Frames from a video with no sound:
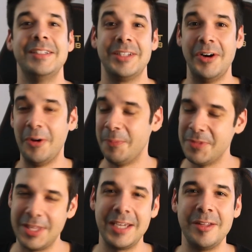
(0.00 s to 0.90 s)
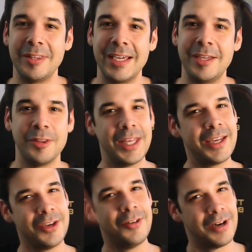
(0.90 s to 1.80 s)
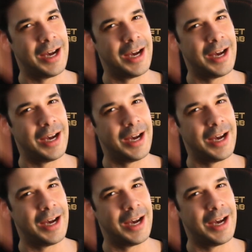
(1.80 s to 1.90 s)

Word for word: So thank you, thank you, thank you.